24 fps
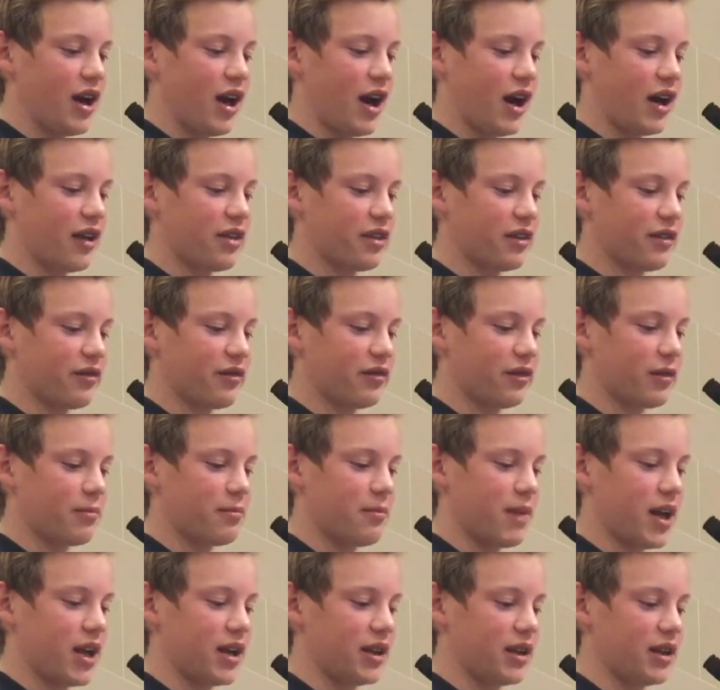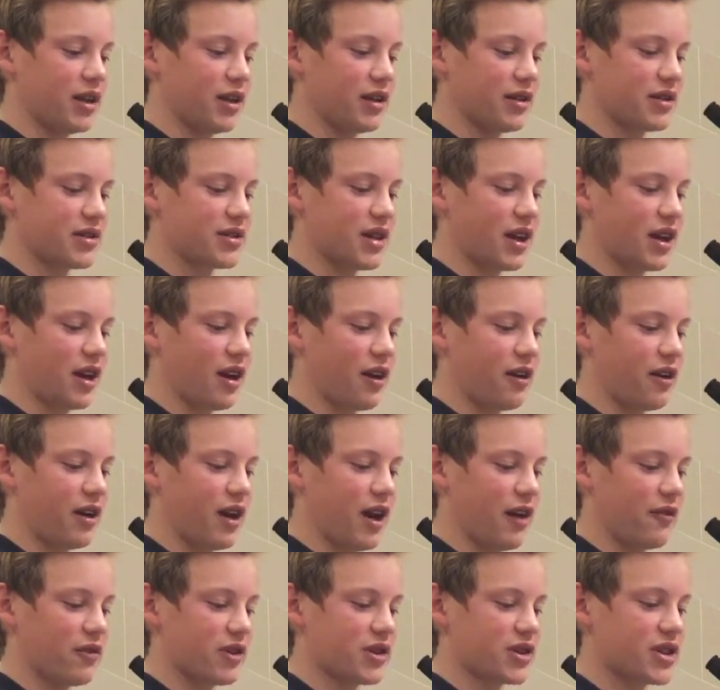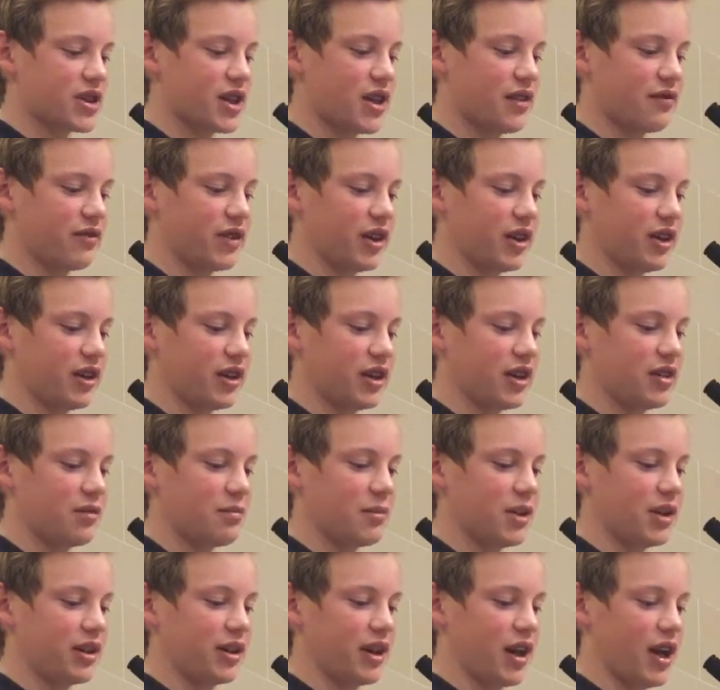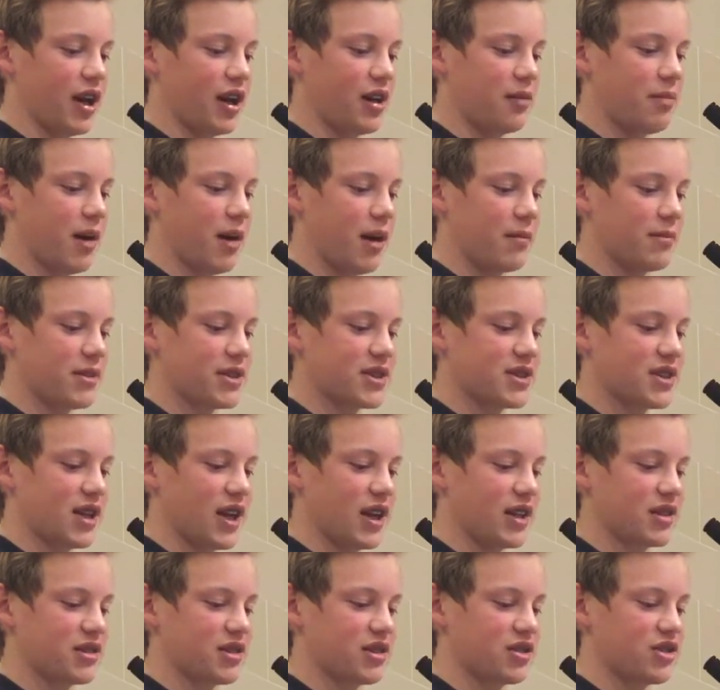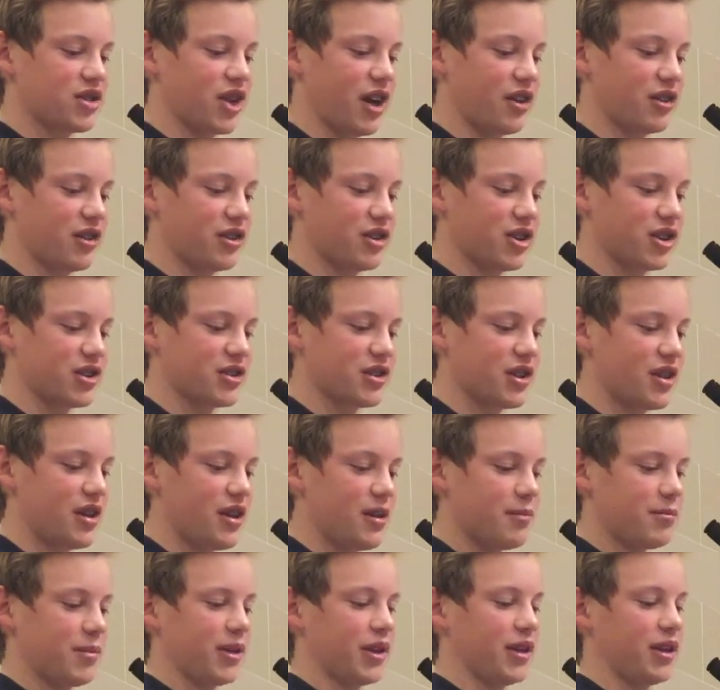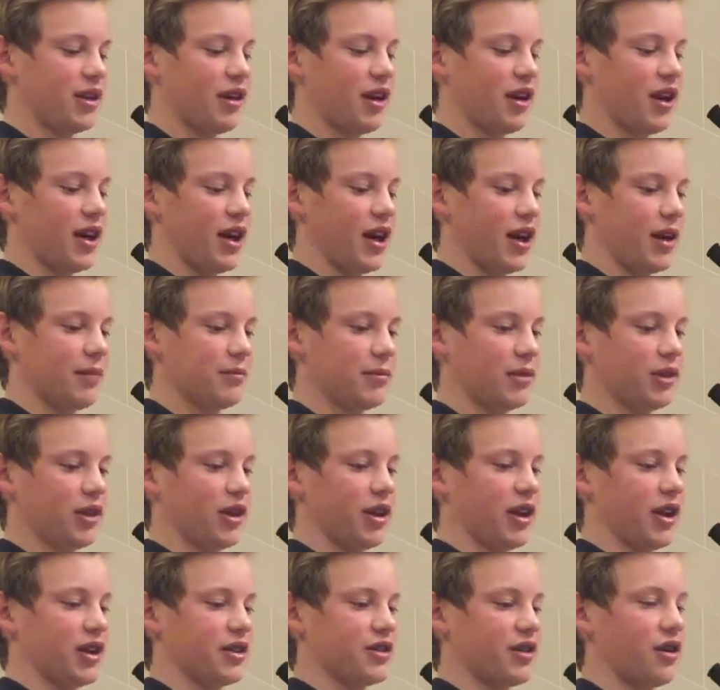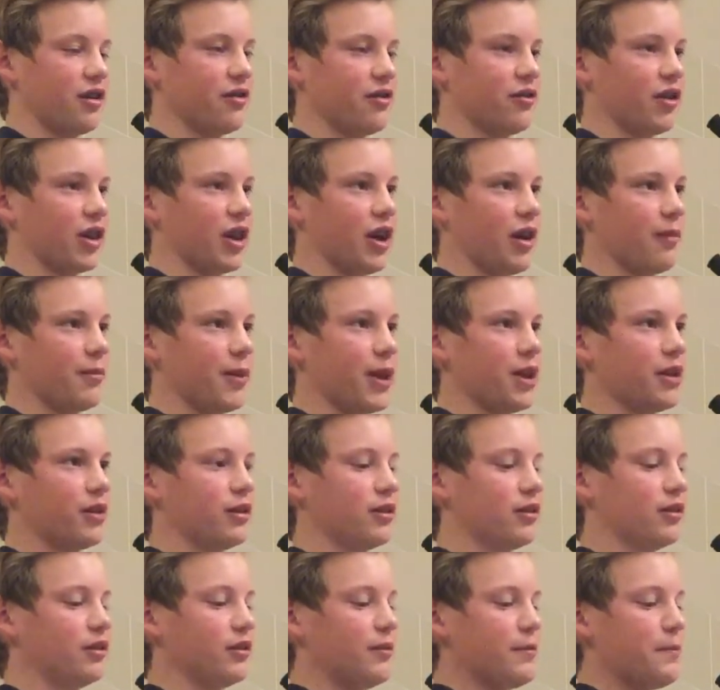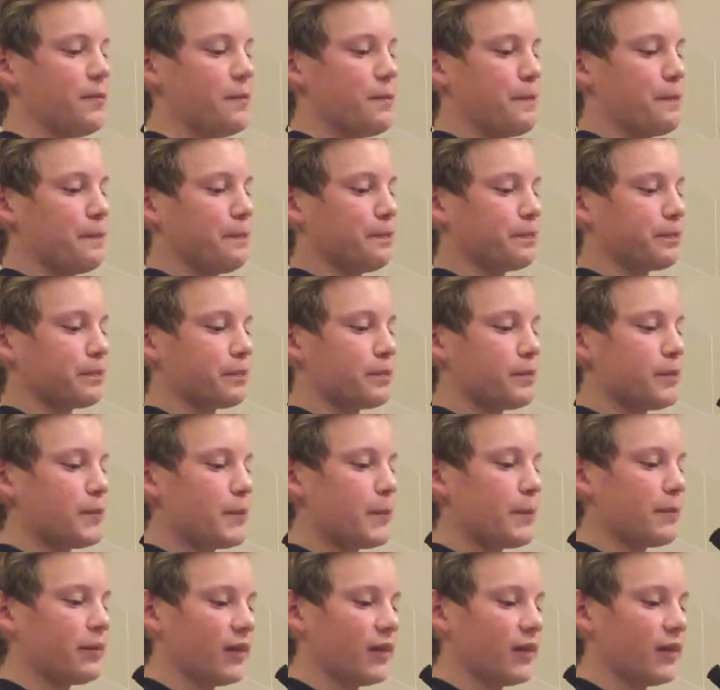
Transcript: I thought for many years that I would never stop feeling humiliated by mistakes and challenges, but here I am learning to overcome it.